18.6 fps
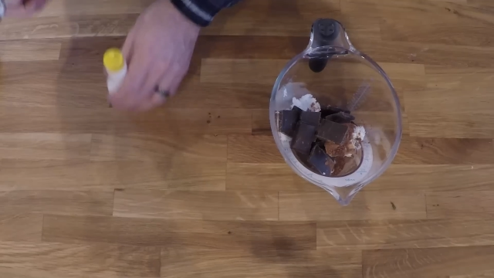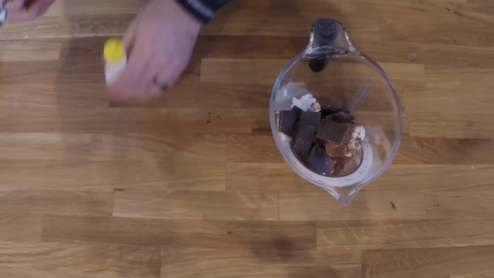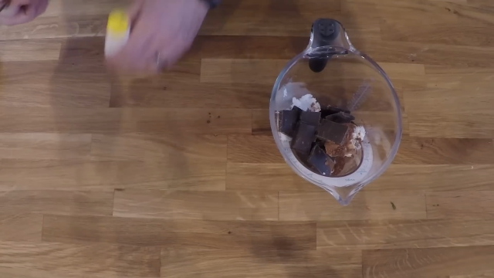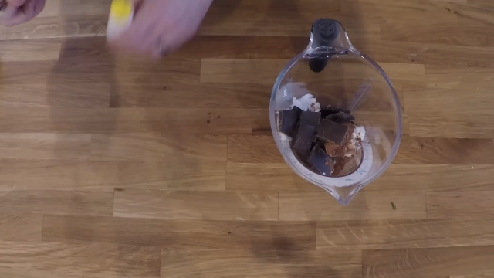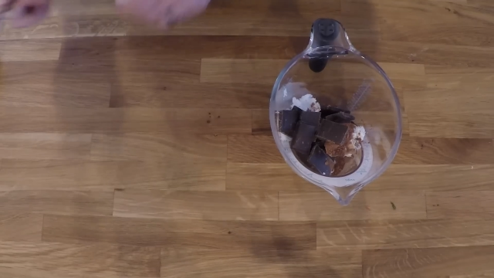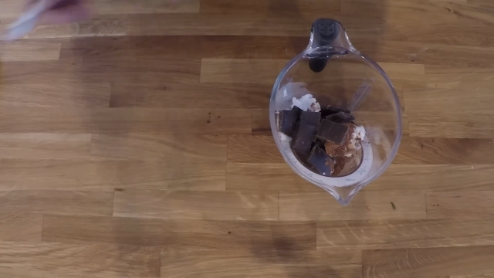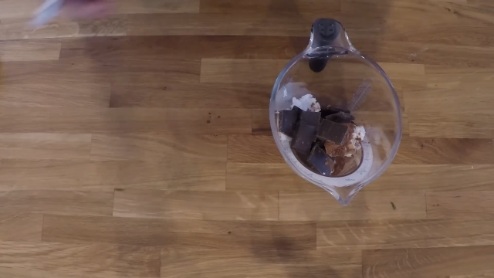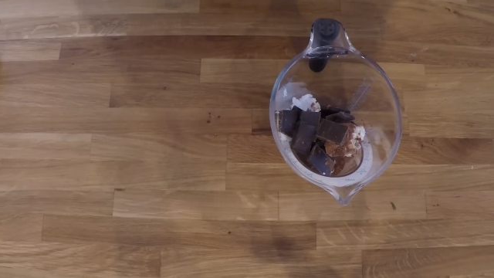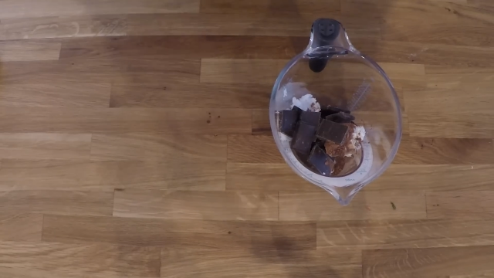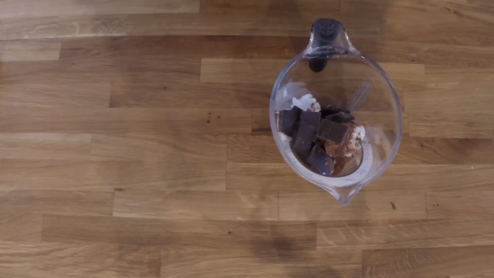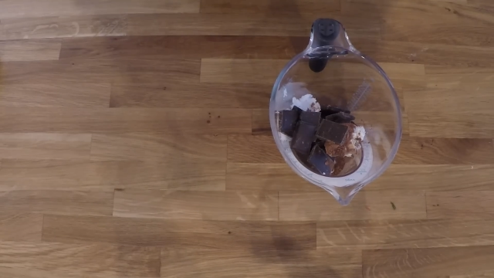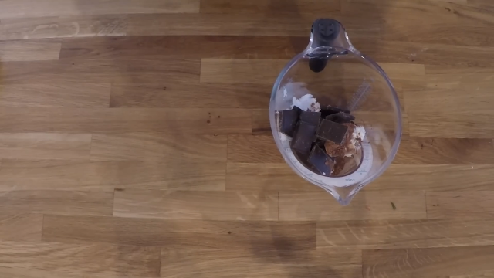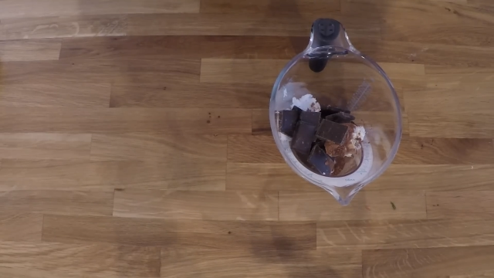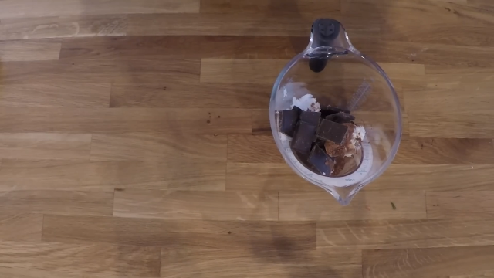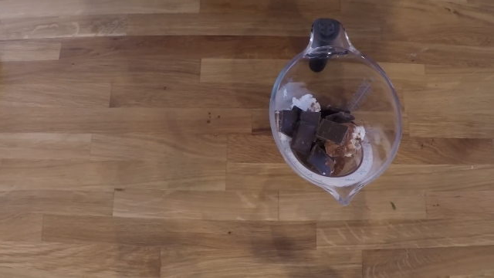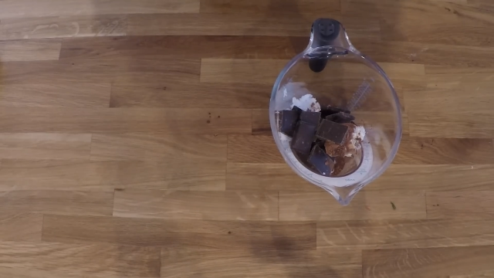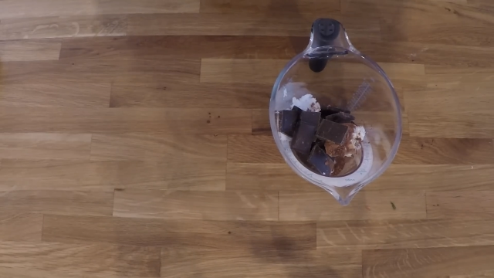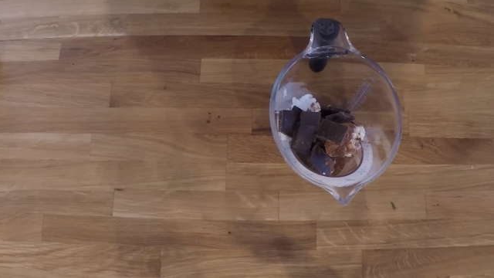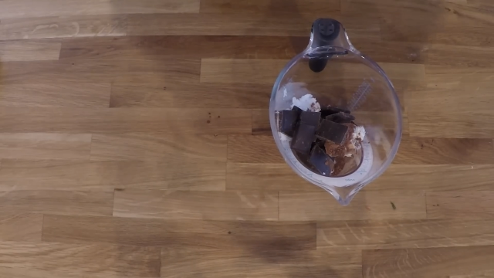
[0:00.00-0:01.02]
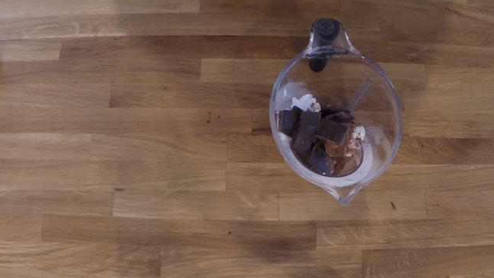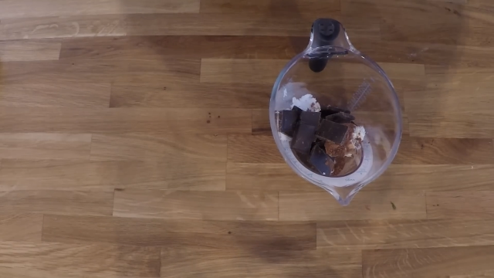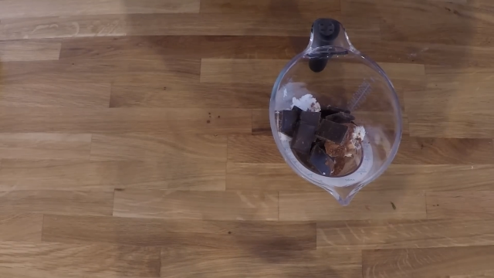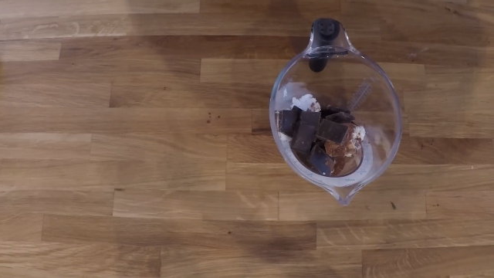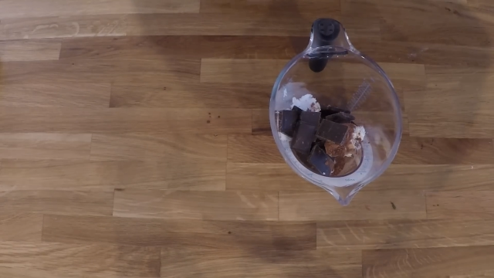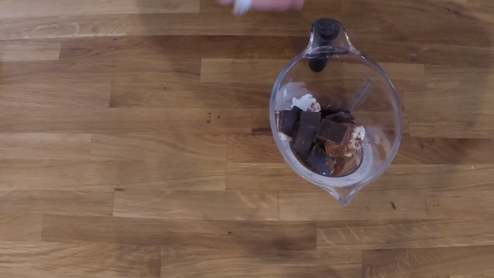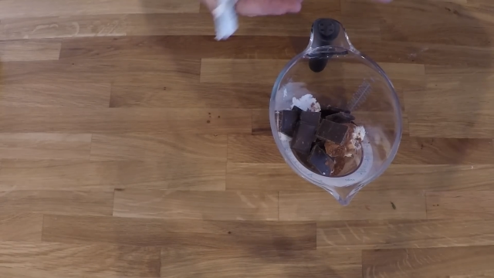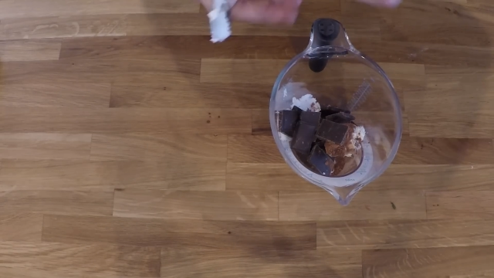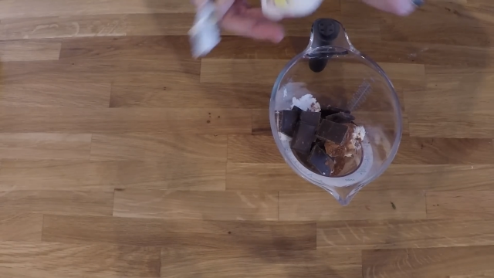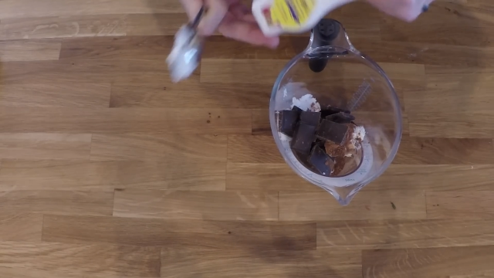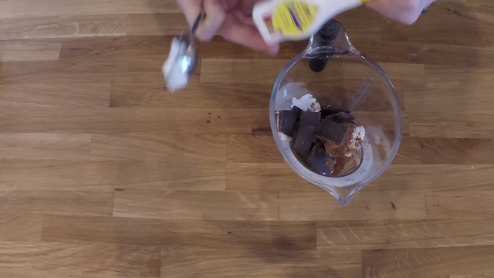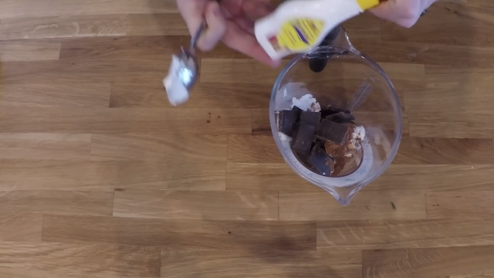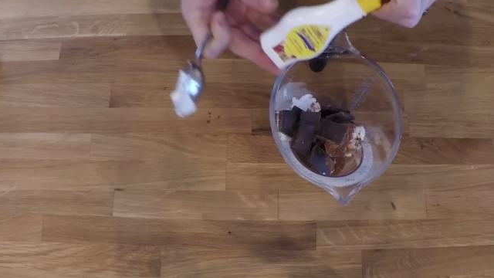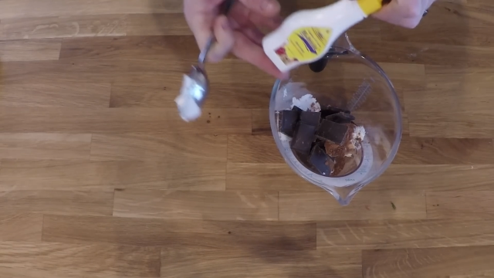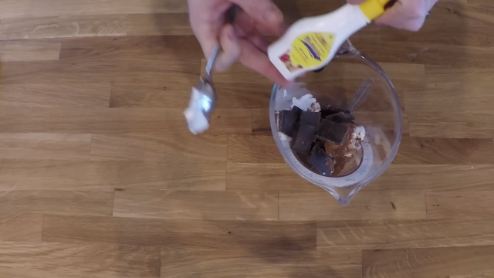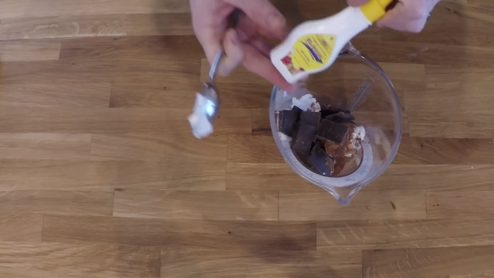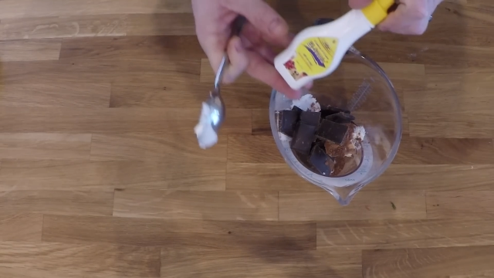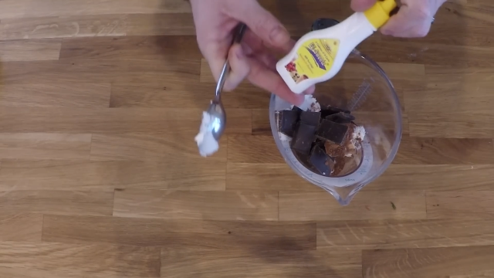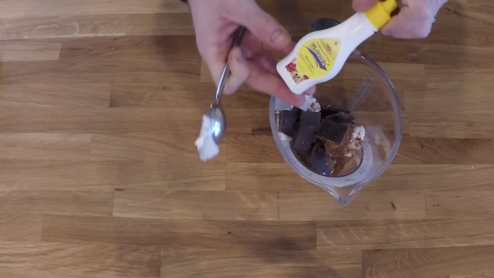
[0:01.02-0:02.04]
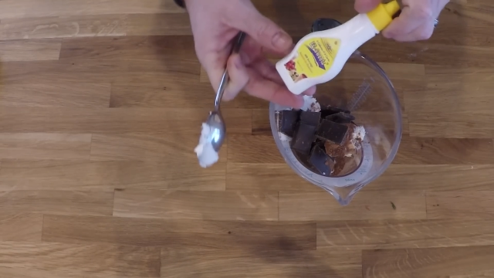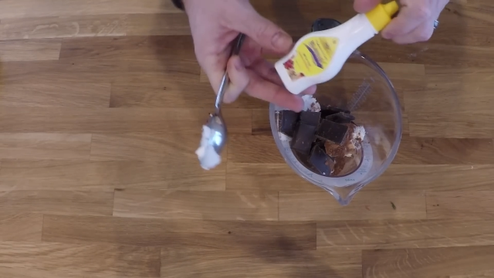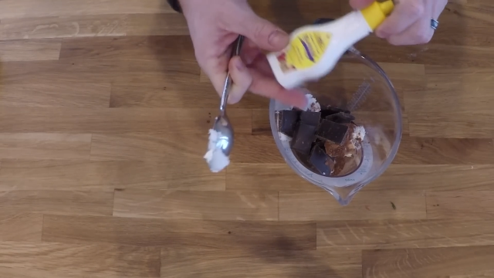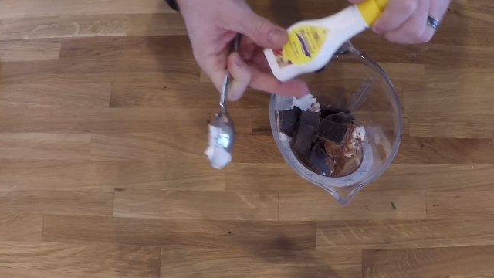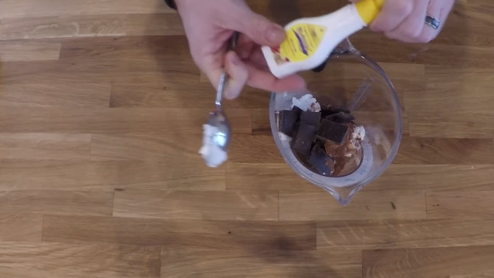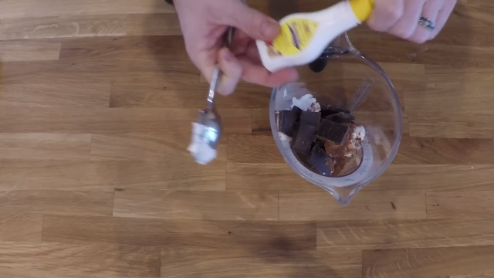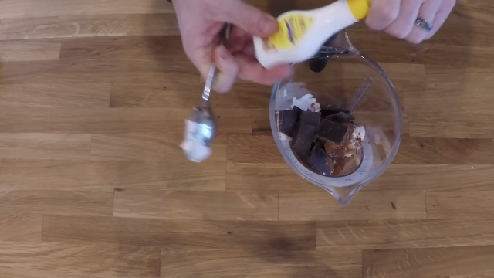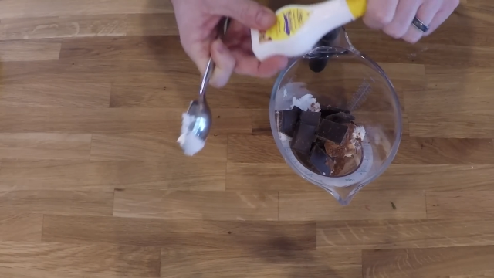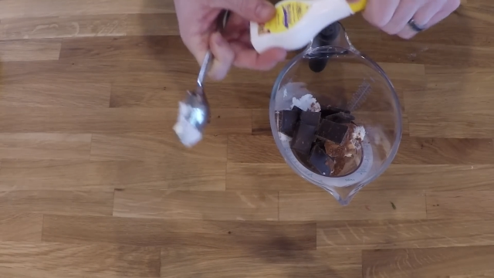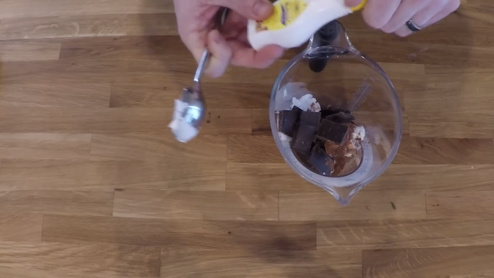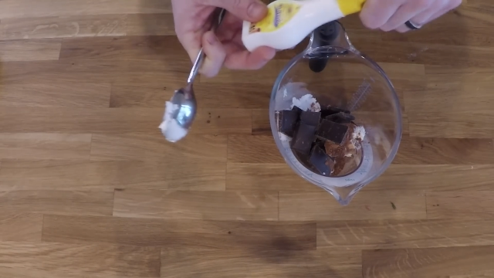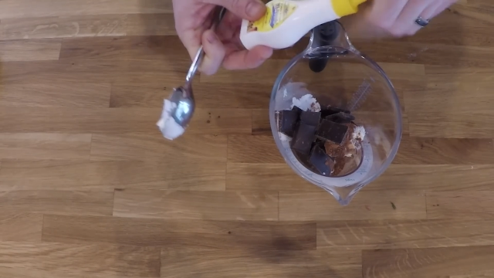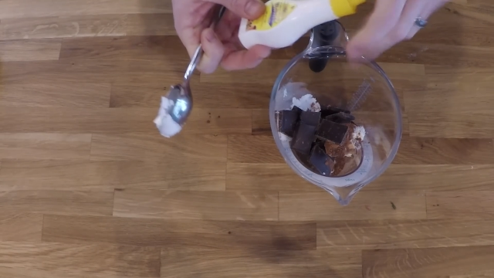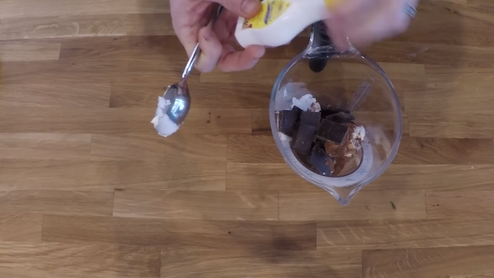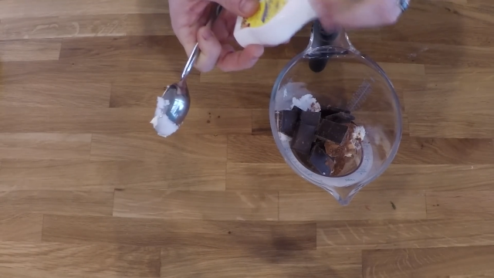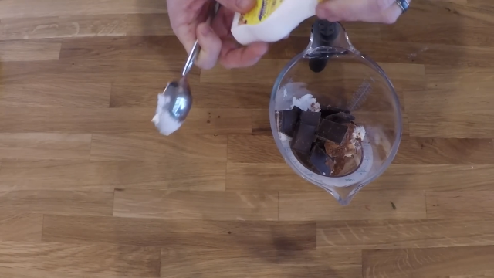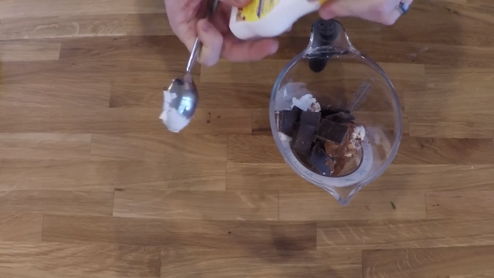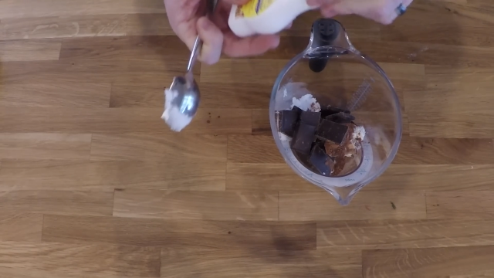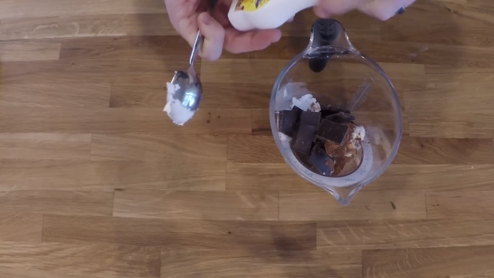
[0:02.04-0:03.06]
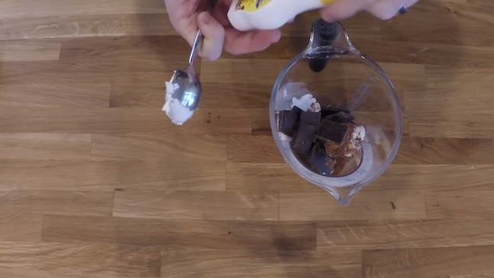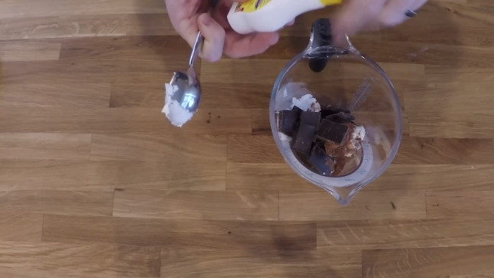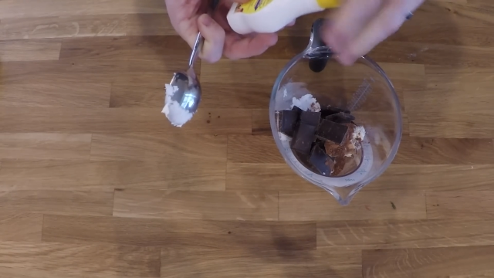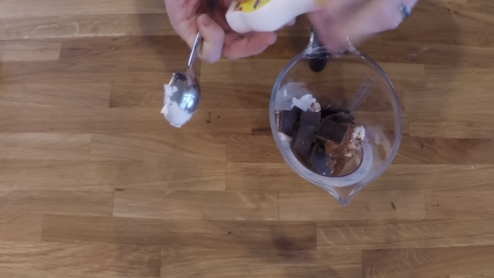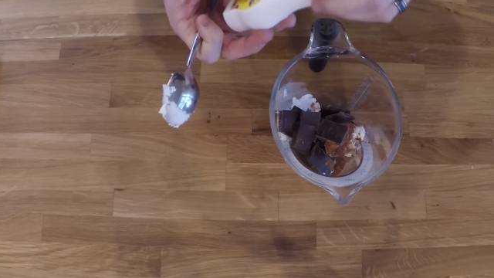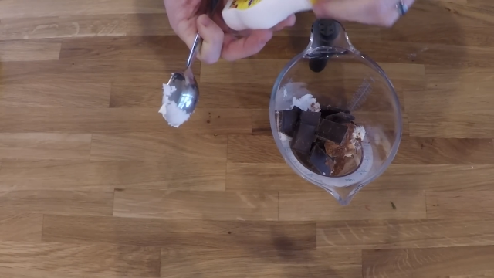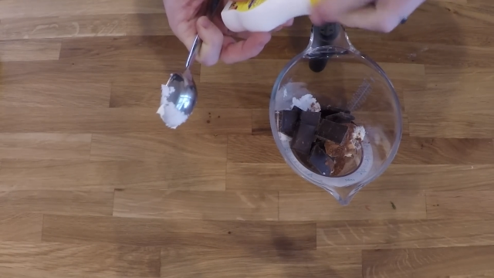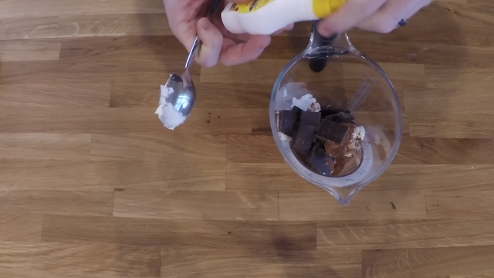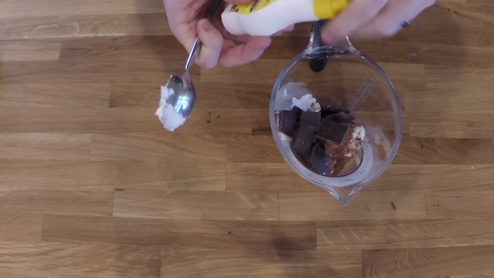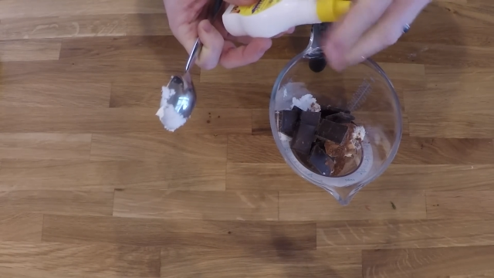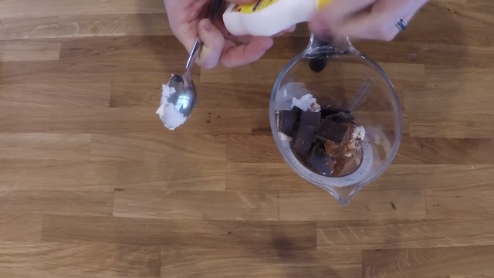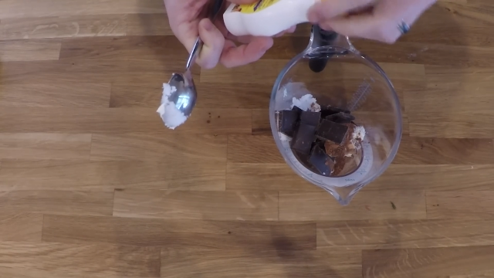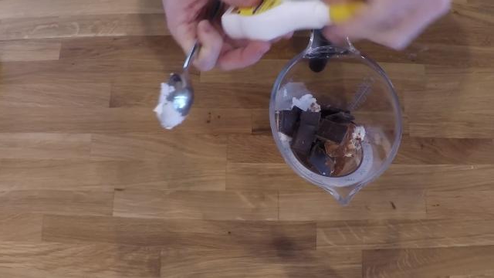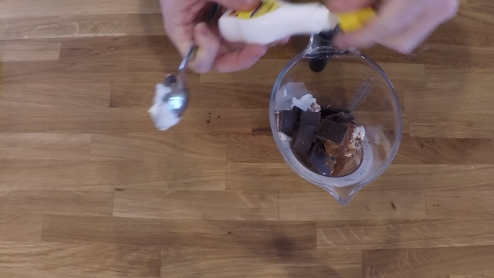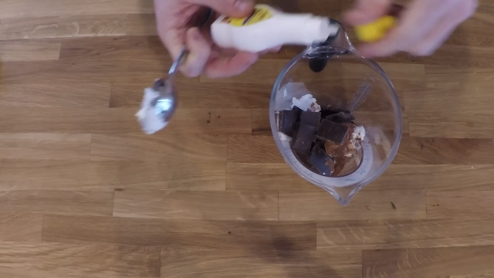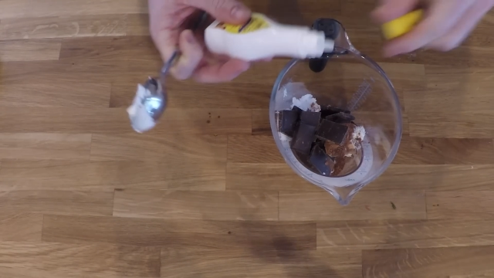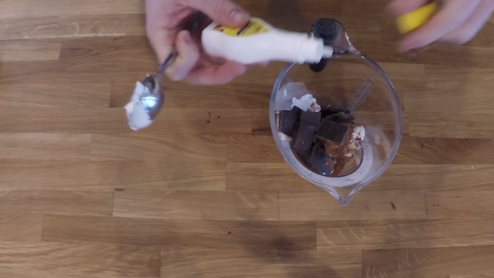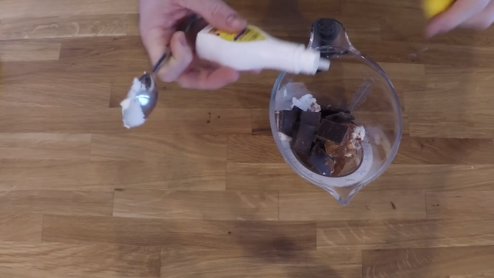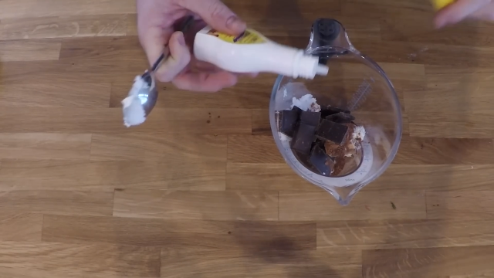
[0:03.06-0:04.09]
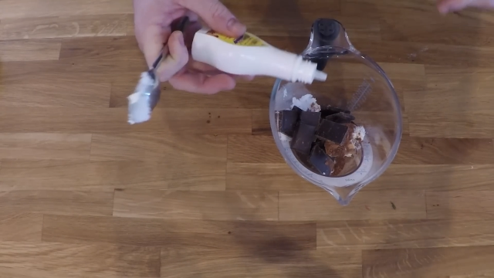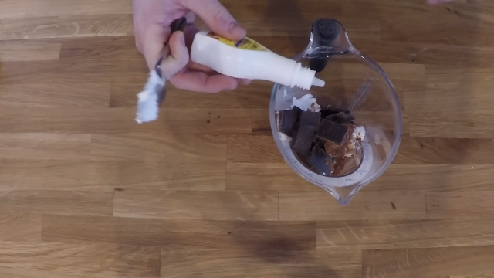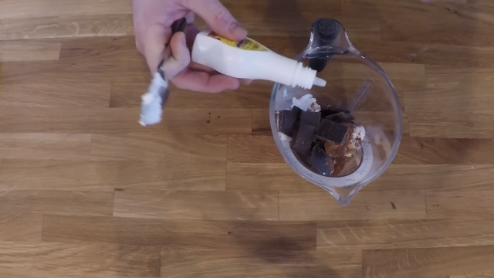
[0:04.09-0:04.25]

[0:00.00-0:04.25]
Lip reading: No face is visible, so there are no lips to read.